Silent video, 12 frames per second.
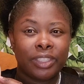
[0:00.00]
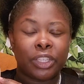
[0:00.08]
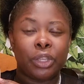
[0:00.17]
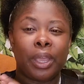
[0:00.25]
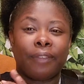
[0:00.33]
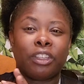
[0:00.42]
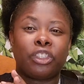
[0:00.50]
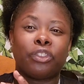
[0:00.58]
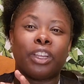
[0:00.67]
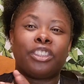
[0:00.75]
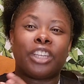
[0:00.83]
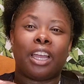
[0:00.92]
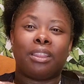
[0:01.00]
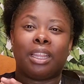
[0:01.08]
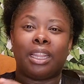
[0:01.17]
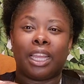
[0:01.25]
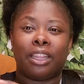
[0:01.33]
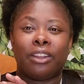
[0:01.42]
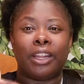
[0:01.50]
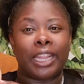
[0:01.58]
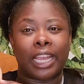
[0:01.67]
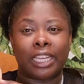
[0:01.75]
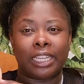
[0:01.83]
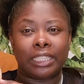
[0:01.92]
So you have to stretch out the leather,
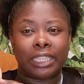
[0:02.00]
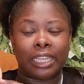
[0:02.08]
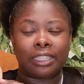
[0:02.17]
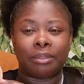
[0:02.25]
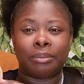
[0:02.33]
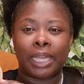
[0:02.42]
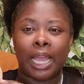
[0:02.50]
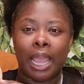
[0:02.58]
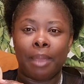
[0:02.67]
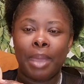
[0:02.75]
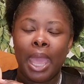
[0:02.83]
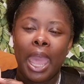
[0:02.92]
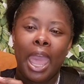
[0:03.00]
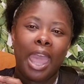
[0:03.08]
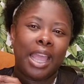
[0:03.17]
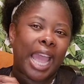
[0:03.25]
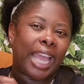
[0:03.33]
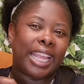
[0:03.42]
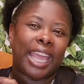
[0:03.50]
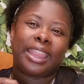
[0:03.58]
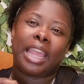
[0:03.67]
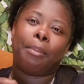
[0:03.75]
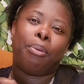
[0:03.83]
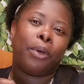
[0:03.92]
and it could take some time.
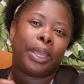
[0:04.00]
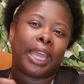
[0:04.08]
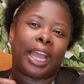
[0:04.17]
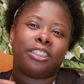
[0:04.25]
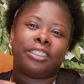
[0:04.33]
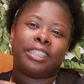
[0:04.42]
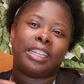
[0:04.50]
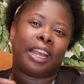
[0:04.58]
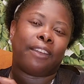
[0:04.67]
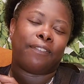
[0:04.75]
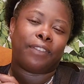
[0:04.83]
At that point, I just did not